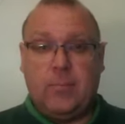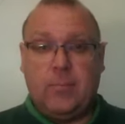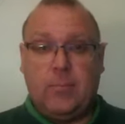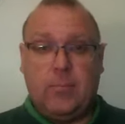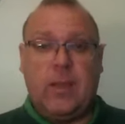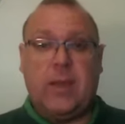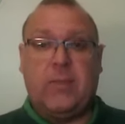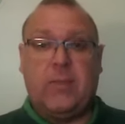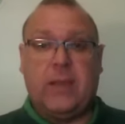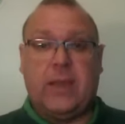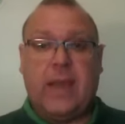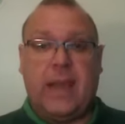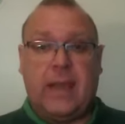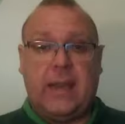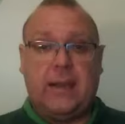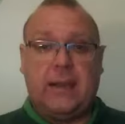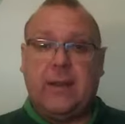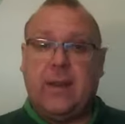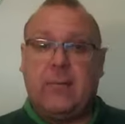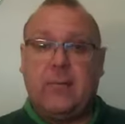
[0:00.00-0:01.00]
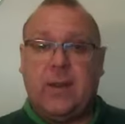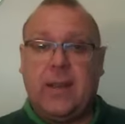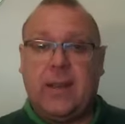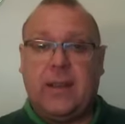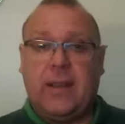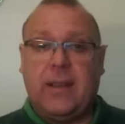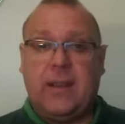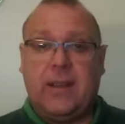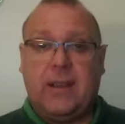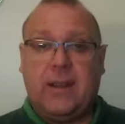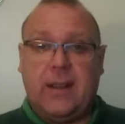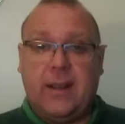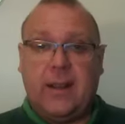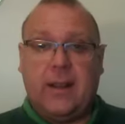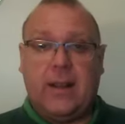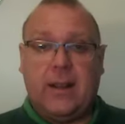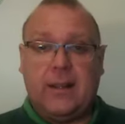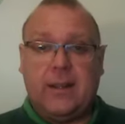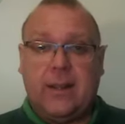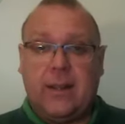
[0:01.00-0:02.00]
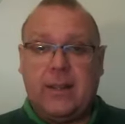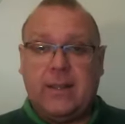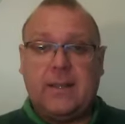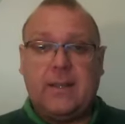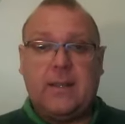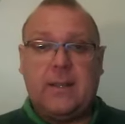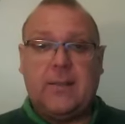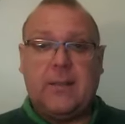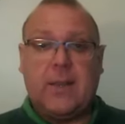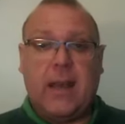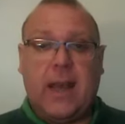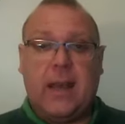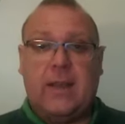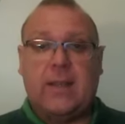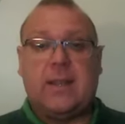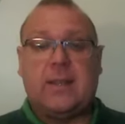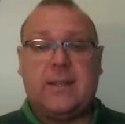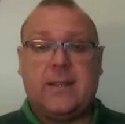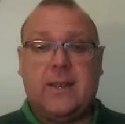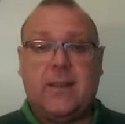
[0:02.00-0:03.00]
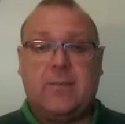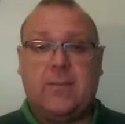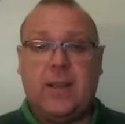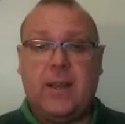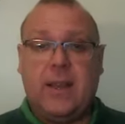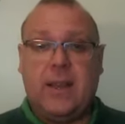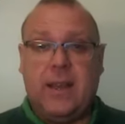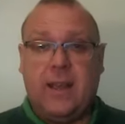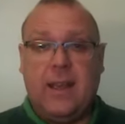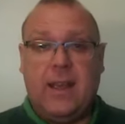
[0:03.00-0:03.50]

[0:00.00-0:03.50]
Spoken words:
meet the king, lovely, I'd like to do that, that's lovely,